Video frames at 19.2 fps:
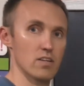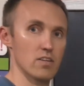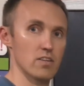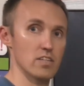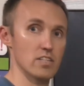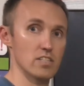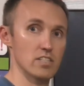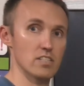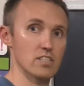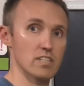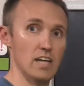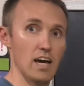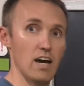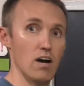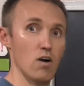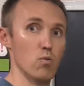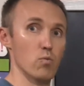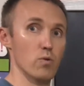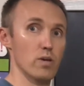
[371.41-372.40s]
This is
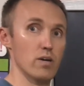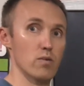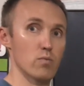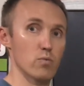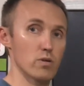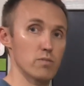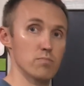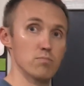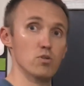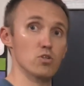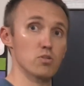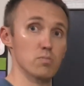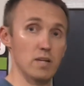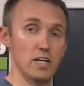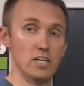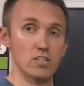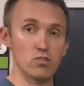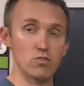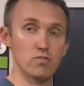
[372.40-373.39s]
how we would
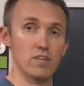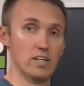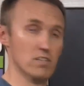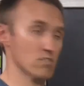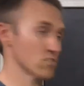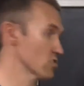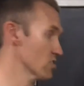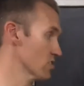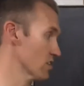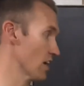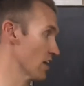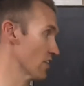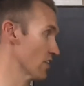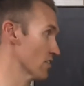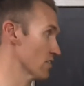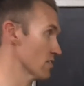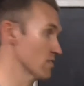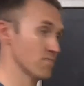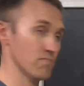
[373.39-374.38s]
multiply two vectors
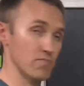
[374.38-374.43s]
together.